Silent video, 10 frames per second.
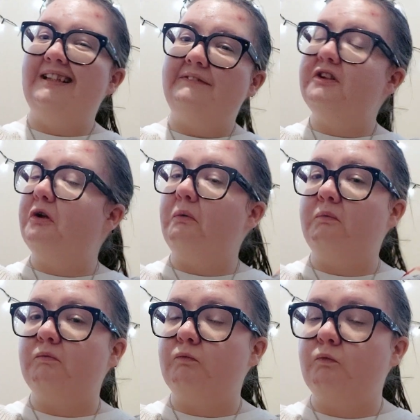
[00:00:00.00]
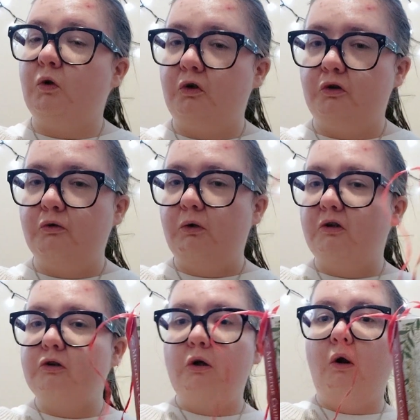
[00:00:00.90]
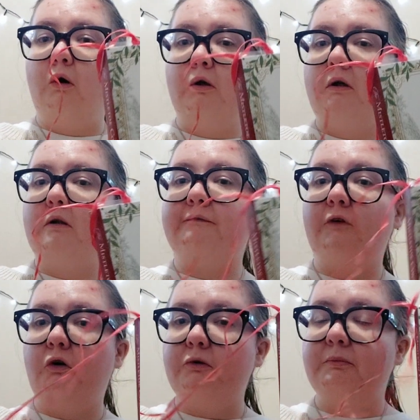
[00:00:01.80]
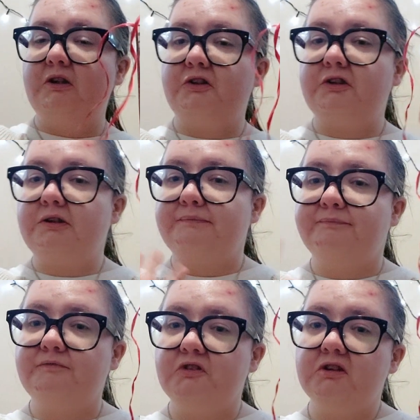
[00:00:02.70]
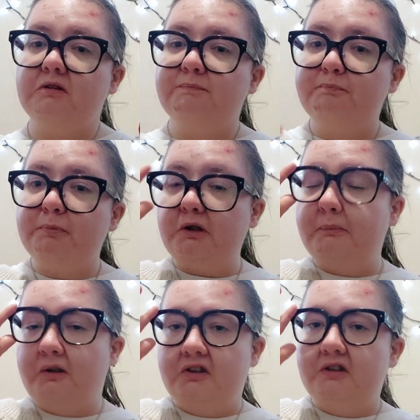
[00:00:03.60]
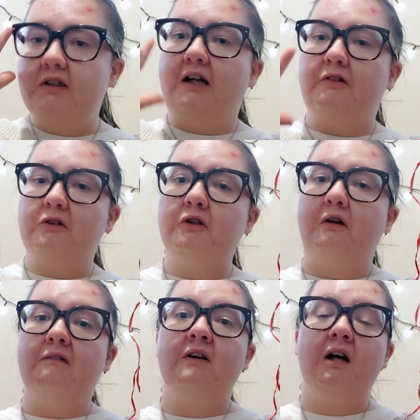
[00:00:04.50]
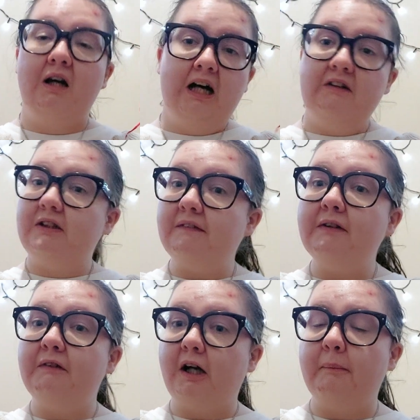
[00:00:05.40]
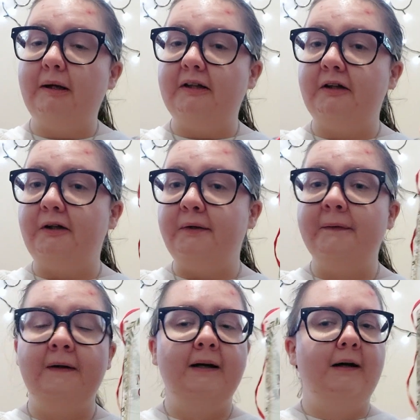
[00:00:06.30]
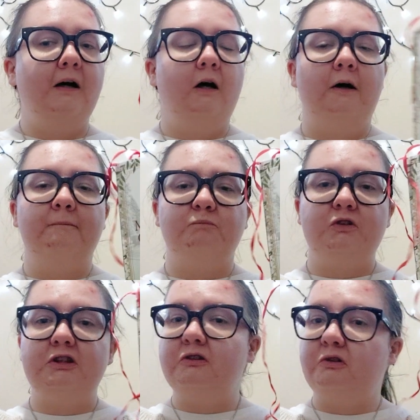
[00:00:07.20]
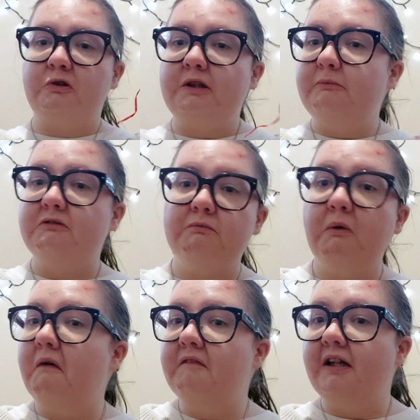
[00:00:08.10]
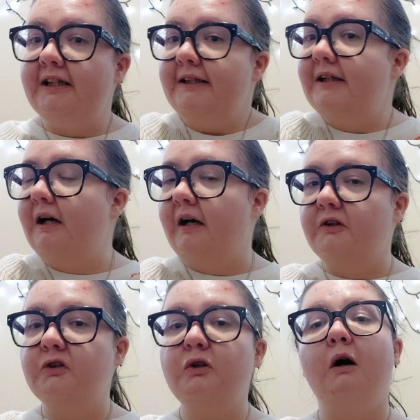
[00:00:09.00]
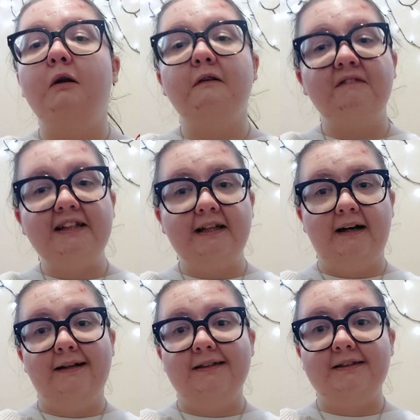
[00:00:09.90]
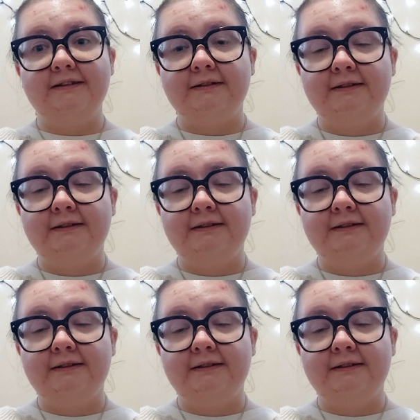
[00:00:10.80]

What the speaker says: you don't want to watch long vlogmas, bookmas style stuff, I'll definitely recommend her. She also seems lovely. She's got a lovely cat,